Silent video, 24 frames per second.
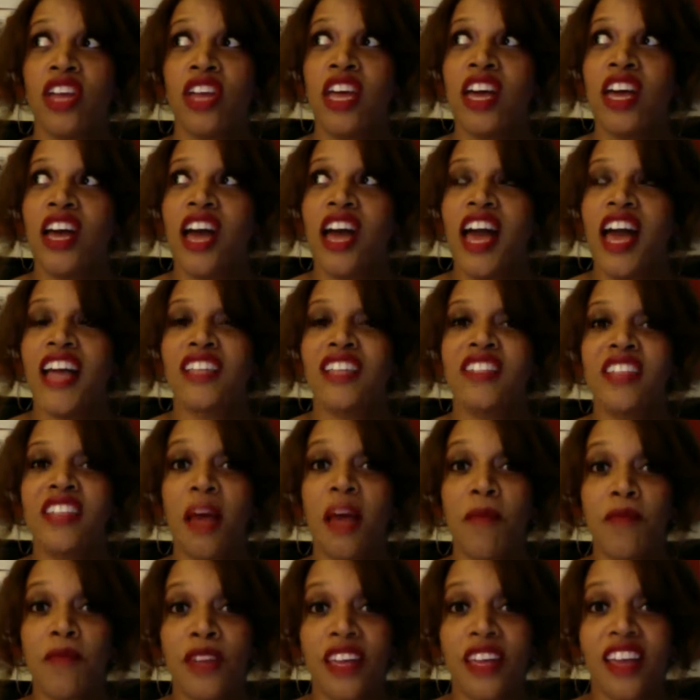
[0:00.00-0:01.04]

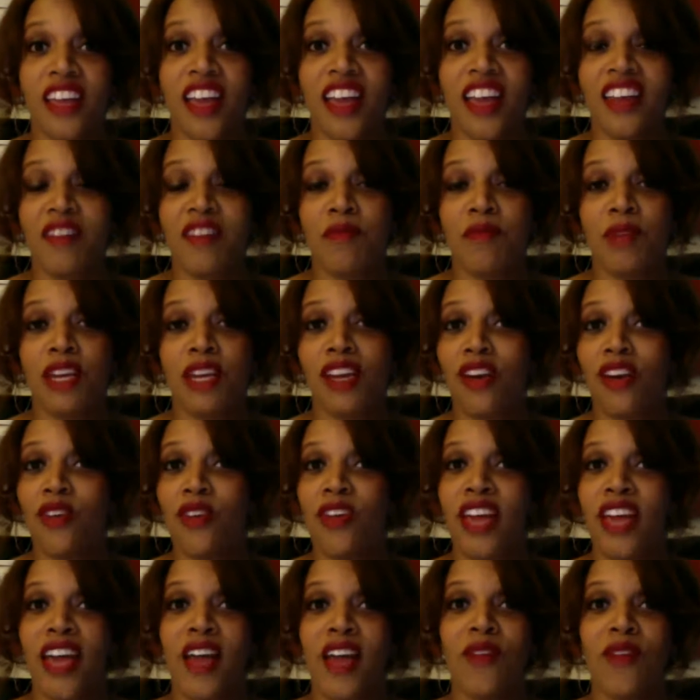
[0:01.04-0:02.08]
accepting and being
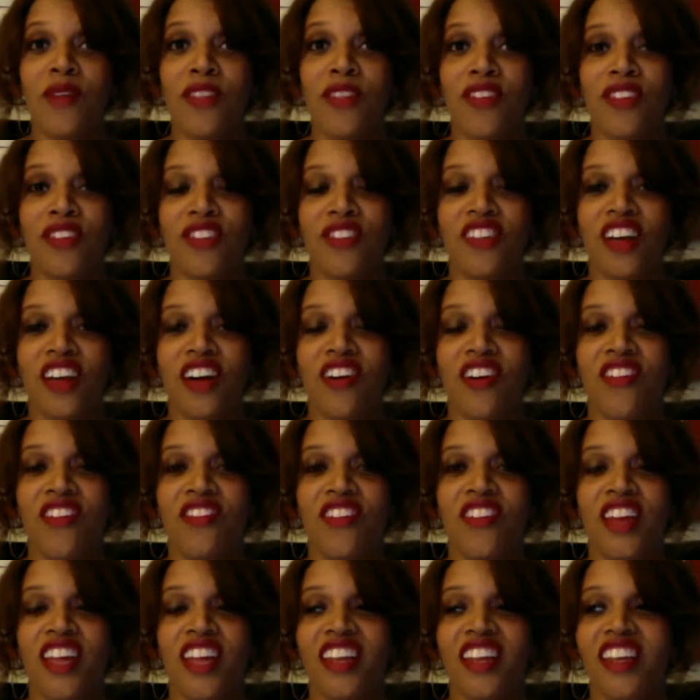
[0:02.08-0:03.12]
okay with yourself
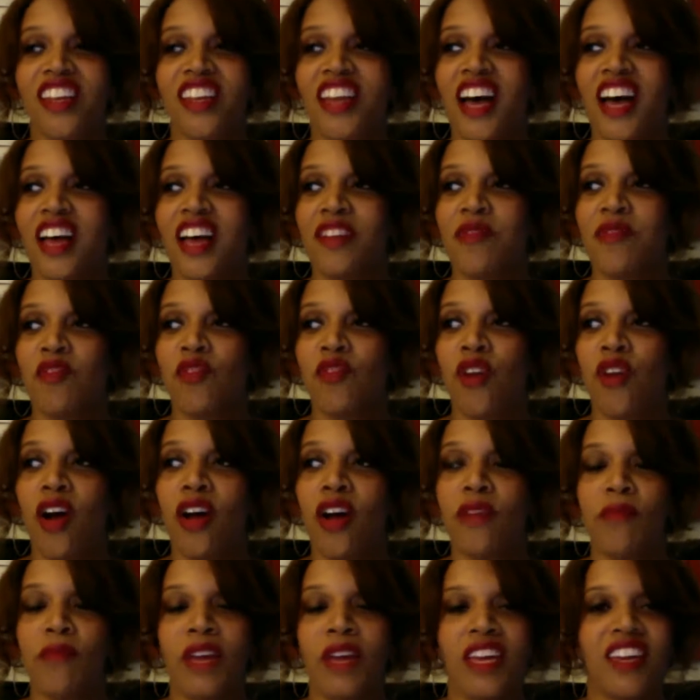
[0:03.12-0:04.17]
and not
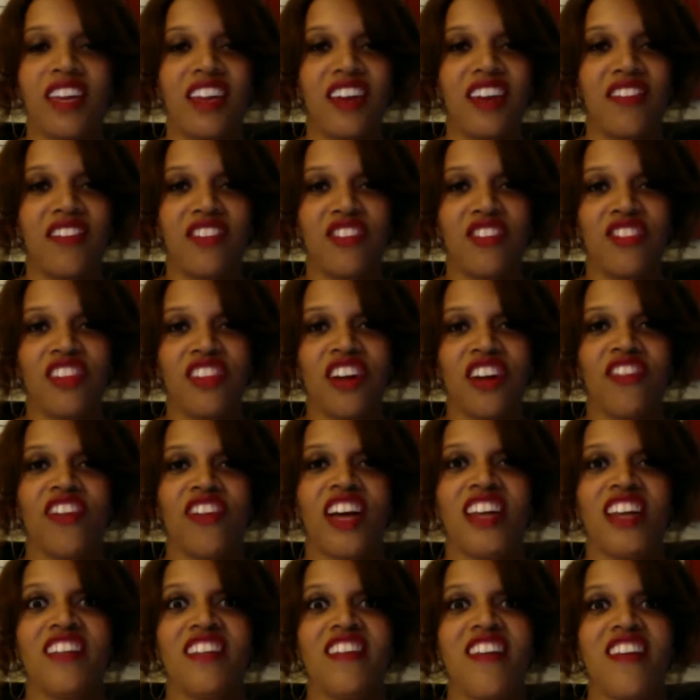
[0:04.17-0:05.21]
wrong making of yourself
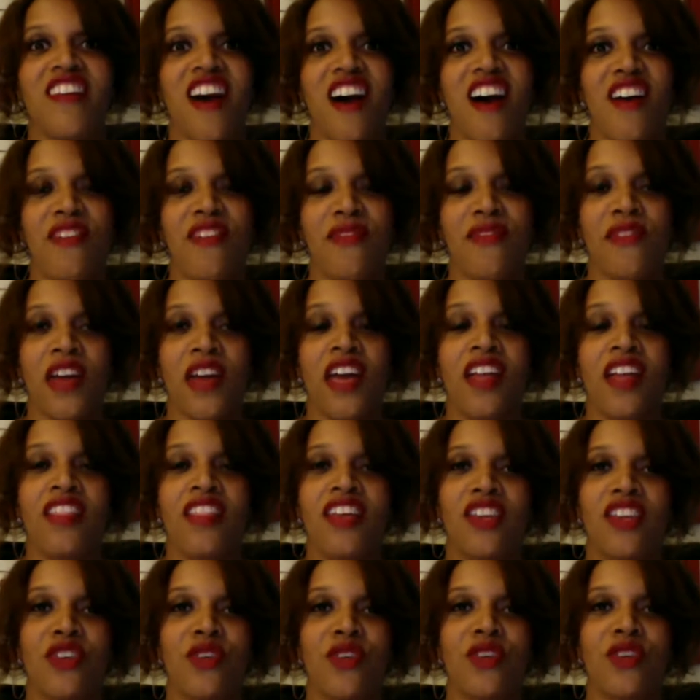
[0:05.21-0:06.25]
enough that
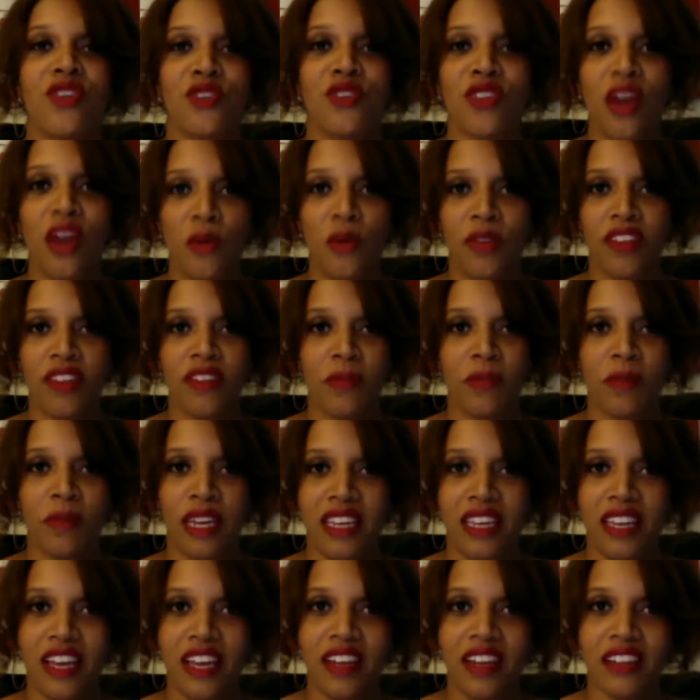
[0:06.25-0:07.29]
you can do that with somebody
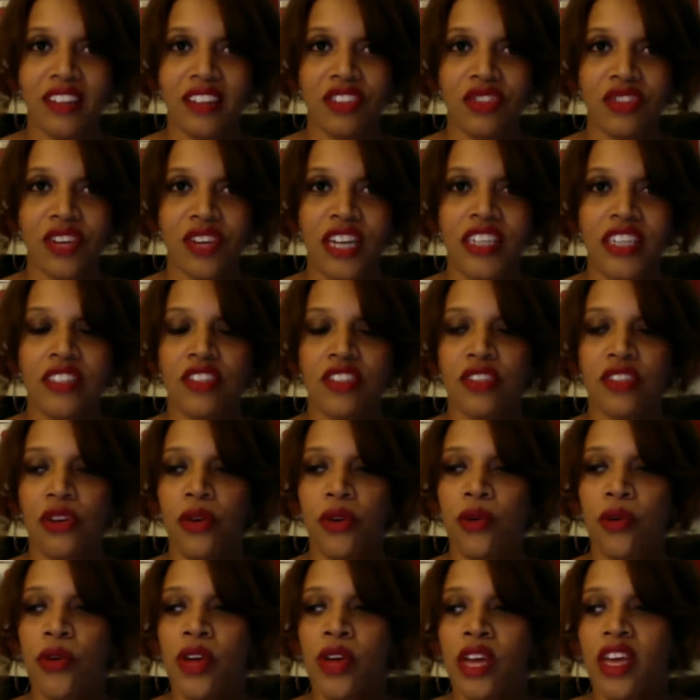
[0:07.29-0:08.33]
else, right?
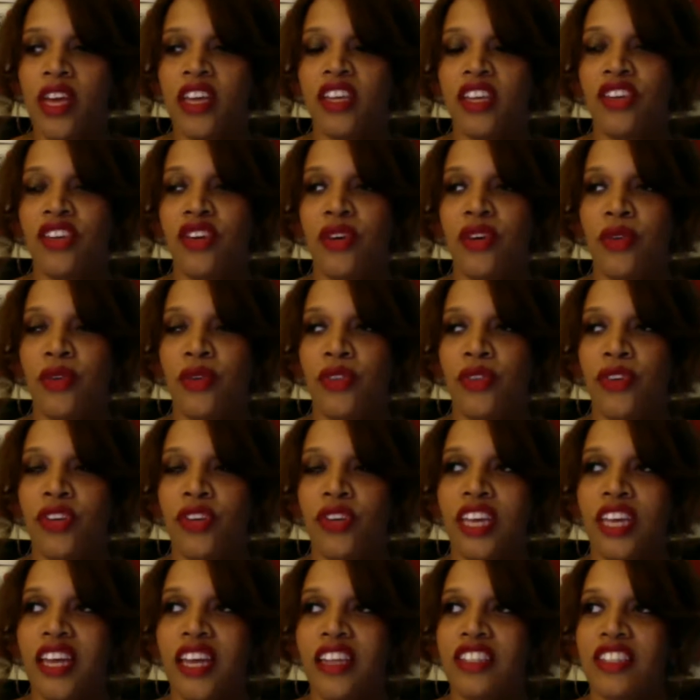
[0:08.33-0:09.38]
So, you can
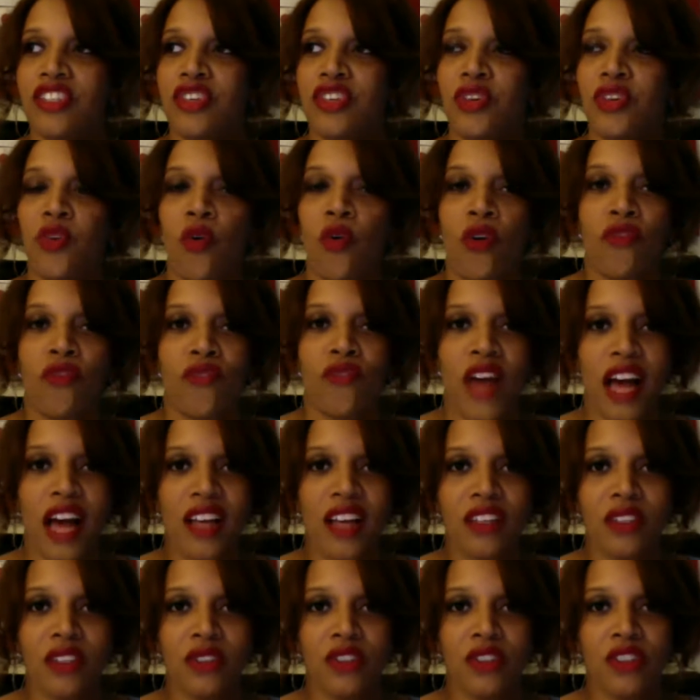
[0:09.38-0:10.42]
get into your core
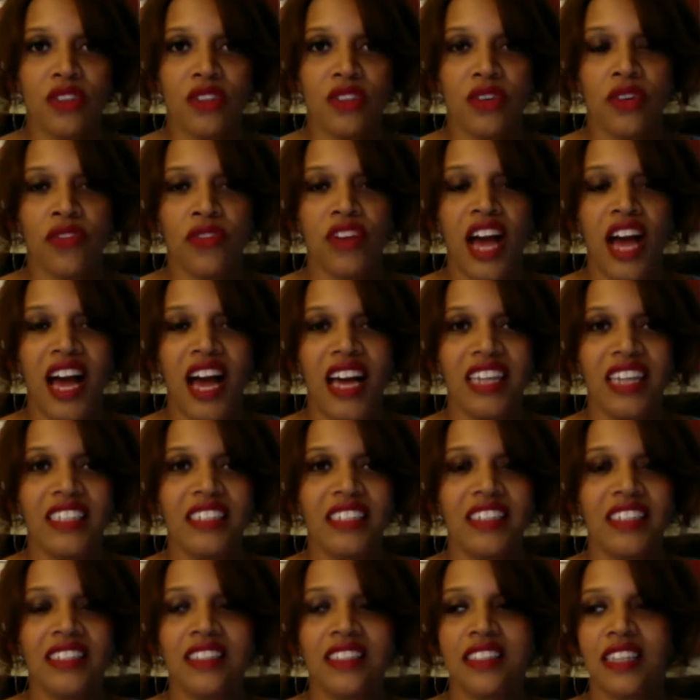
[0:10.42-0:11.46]
values, of
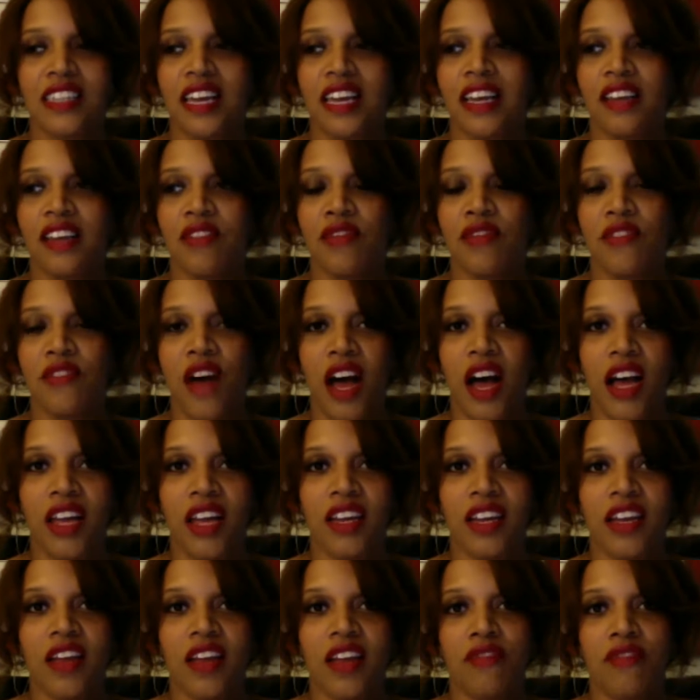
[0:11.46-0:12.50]
kindness and fun
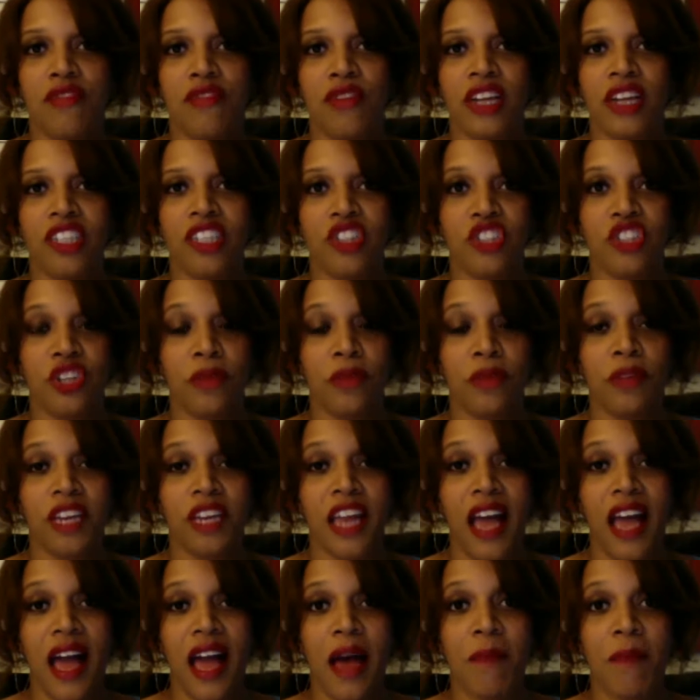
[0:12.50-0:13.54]
and friendship and
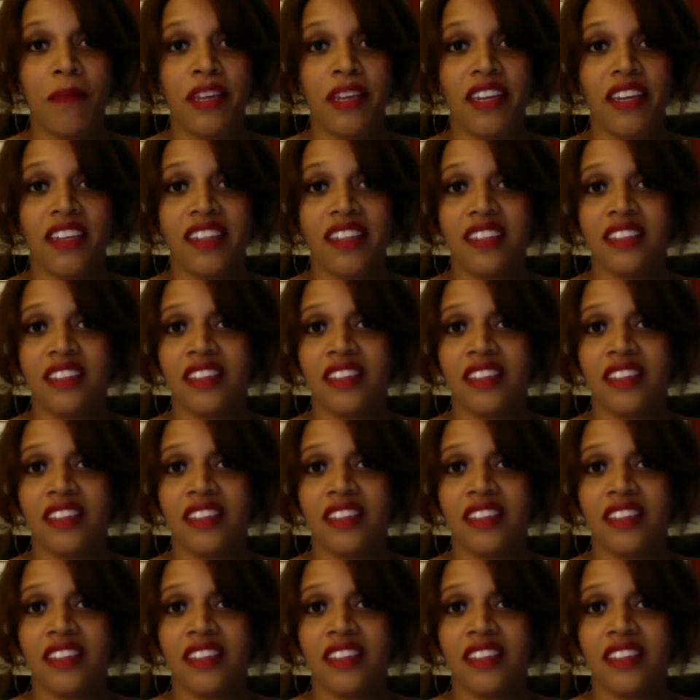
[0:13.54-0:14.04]
happiness